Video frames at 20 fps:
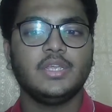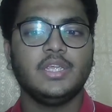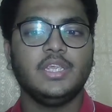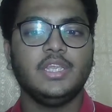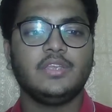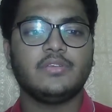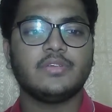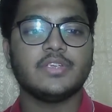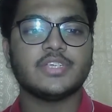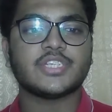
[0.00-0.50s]

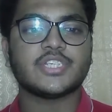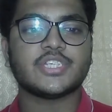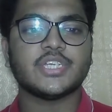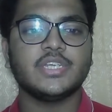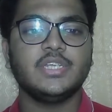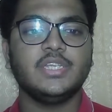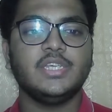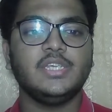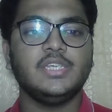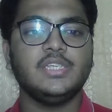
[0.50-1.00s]

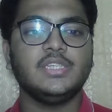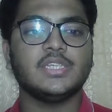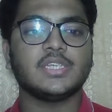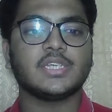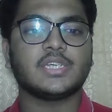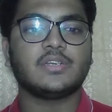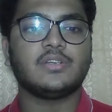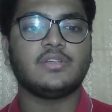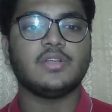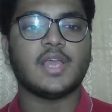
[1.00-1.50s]
iteration in
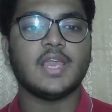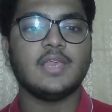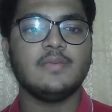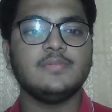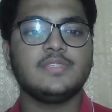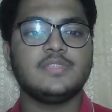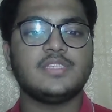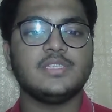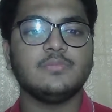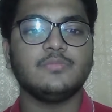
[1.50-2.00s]
the
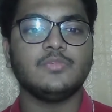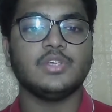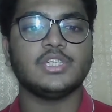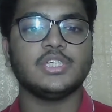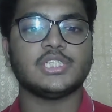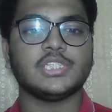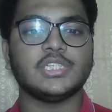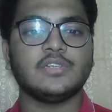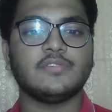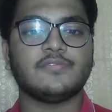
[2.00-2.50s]
crime
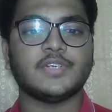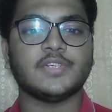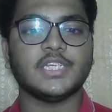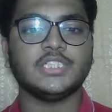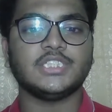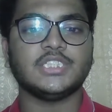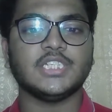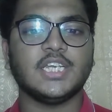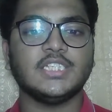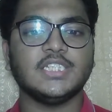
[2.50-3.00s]
simulation
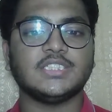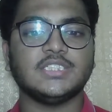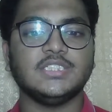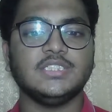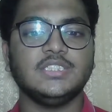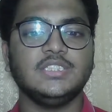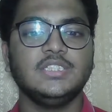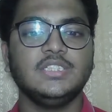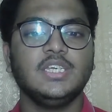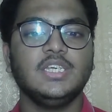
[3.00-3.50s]
franchise
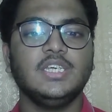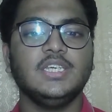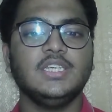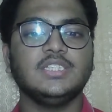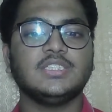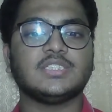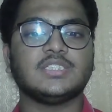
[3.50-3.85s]
is